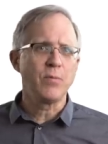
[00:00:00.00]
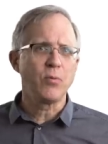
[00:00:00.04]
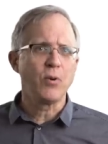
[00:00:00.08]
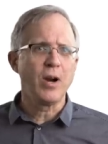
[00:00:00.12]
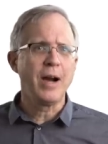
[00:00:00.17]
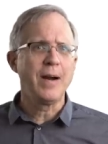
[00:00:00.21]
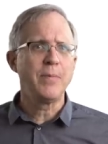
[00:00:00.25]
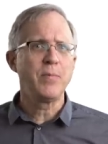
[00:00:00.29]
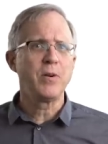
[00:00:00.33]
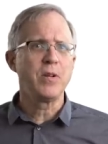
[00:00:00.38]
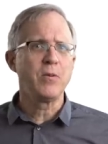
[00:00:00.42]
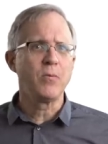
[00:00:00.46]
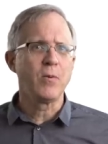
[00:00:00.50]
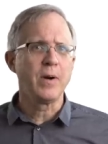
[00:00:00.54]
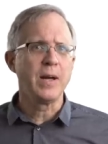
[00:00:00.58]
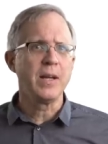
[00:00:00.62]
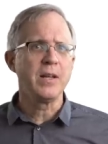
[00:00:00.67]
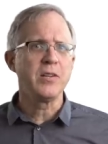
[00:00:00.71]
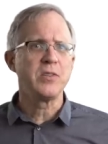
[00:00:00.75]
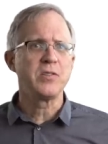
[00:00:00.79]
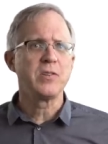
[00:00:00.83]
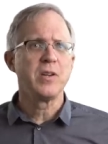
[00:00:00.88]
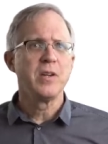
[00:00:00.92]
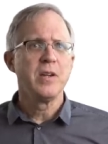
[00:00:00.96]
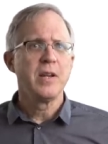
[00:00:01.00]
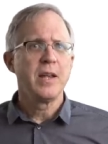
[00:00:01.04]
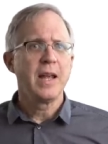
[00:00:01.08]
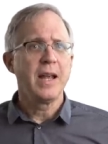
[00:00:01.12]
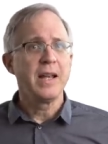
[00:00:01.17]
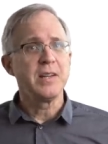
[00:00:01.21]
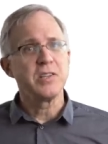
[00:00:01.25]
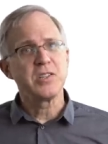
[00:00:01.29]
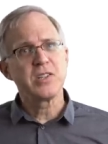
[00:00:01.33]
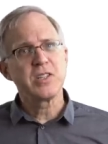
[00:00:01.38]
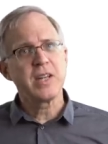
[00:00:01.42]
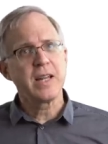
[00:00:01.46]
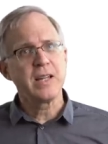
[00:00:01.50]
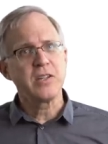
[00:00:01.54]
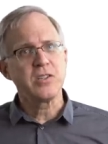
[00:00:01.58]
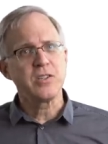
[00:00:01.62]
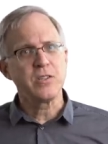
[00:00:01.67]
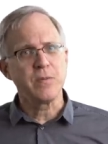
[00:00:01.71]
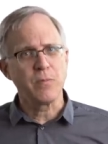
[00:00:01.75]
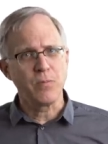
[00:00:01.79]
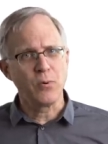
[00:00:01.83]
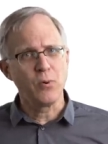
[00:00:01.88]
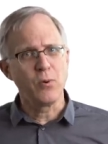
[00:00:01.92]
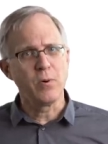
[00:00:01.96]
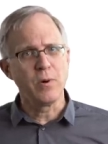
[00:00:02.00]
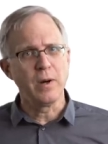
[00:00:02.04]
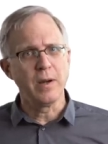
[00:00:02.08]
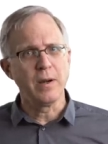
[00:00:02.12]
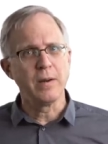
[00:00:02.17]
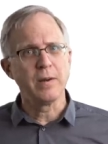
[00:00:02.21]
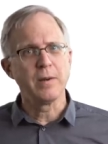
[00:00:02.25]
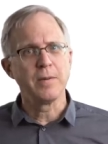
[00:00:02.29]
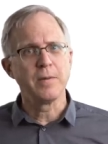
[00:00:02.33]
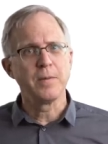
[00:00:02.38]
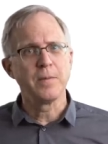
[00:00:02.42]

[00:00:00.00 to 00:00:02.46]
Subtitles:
property rights and state support.